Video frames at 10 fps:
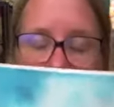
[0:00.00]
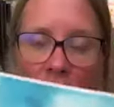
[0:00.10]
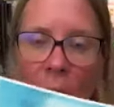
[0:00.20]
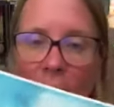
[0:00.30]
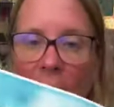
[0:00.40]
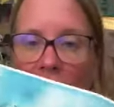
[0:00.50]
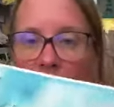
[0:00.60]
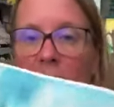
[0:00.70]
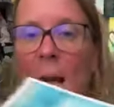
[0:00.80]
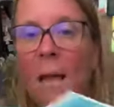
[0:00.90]
The other thing that
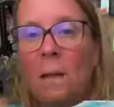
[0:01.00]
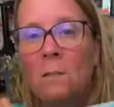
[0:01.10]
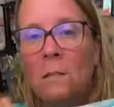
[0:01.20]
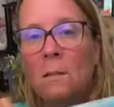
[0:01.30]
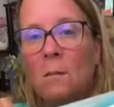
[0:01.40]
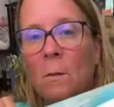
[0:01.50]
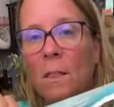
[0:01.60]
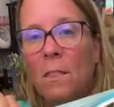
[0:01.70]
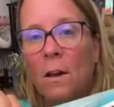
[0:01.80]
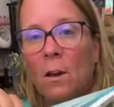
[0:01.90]
helps is I use a little
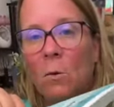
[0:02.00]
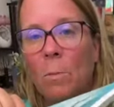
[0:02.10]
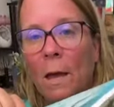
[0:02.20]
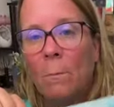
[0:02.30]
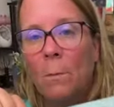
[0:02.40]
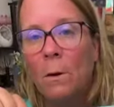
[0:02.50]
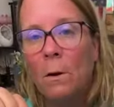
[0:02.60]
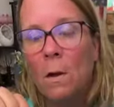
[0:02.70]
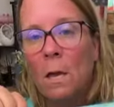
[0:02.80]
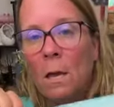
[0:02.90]
bit thicker paper.